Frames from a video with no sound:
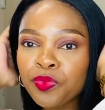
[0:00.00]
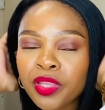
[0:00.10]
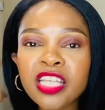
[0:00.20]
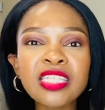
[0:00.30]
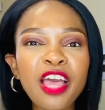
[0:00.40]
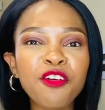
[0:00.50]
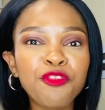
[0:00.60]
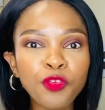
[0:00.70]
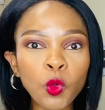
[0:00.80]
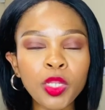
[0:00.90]
it's like
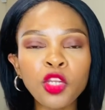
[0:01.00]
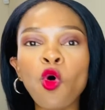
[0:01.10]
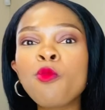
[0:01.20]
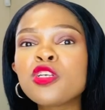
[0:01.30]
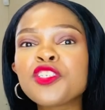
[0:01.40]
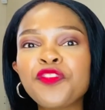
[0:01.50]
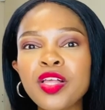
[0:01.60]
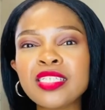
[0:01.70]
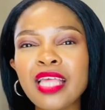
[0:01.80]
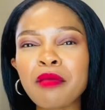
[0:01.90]
full. It almost
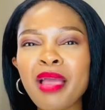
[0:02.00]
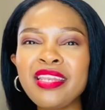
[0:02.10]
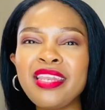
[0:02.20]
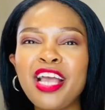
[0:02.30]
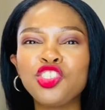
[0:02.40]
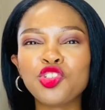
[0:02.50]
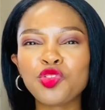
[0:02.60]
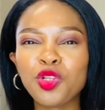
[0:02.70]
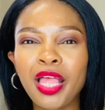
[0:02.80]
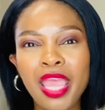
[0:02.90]
feels like my
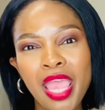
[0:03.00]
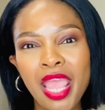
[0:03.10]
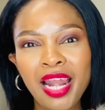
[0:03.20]
natural hair.